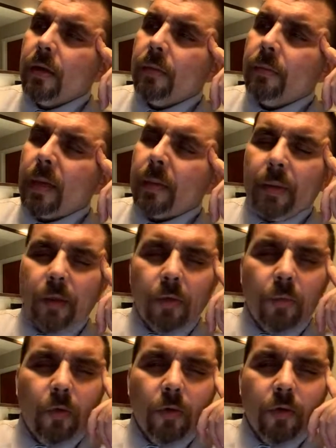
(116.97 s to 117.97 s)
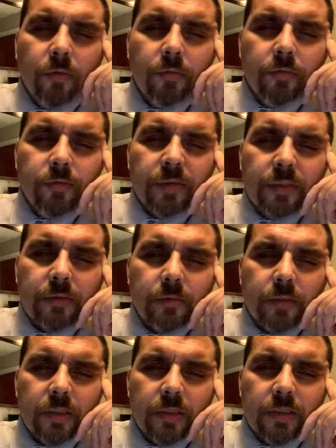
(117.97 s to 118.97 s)
Maybe a little more.
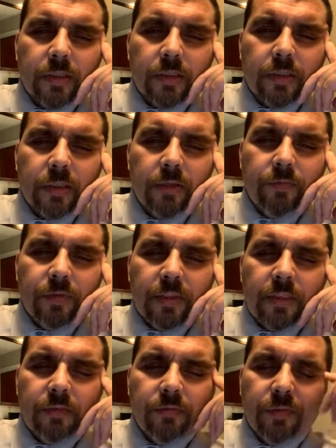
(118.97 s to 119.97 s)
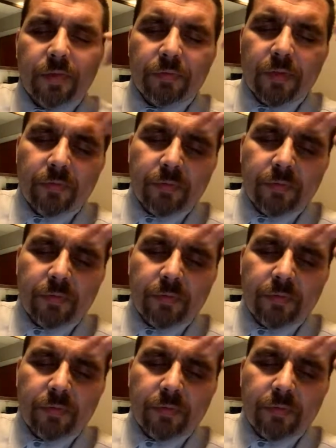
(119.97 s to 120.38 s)
Was it 16, 15.50,